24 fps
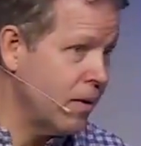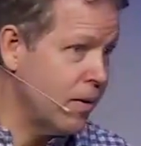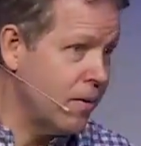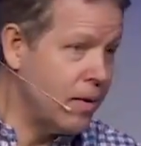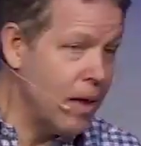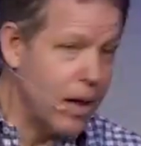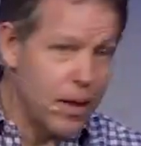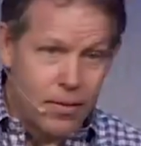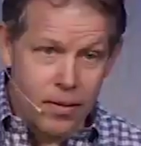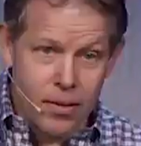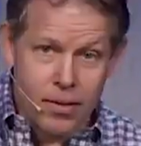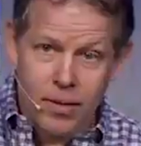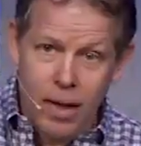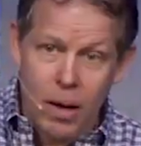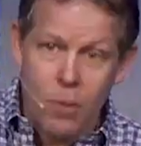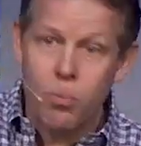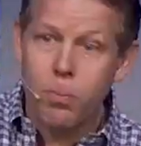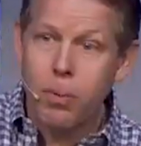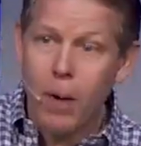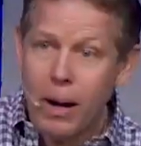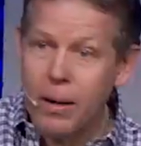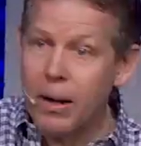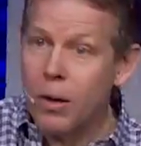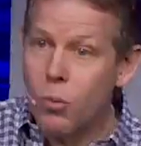they, they
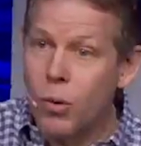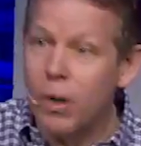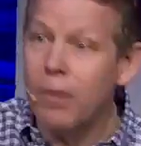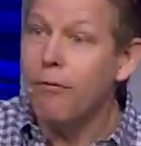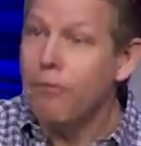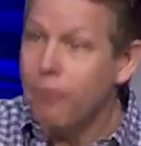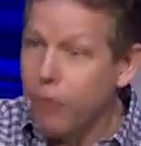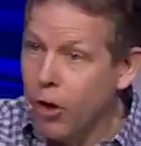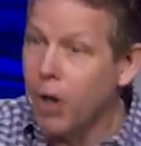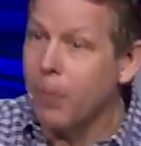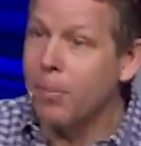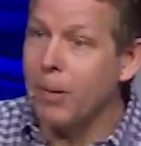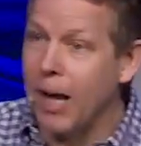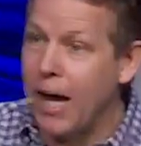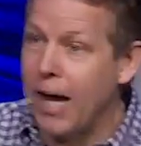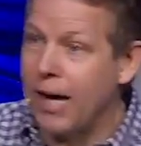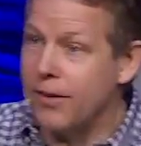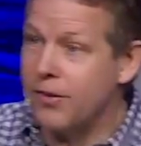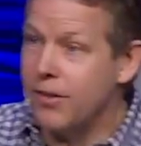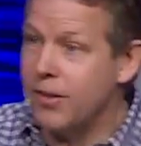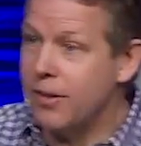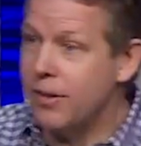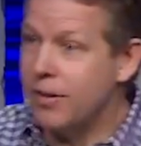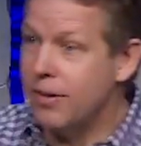probably wouldn't
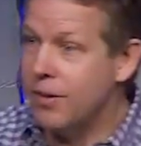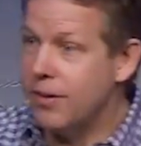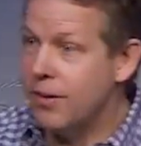verbalize it.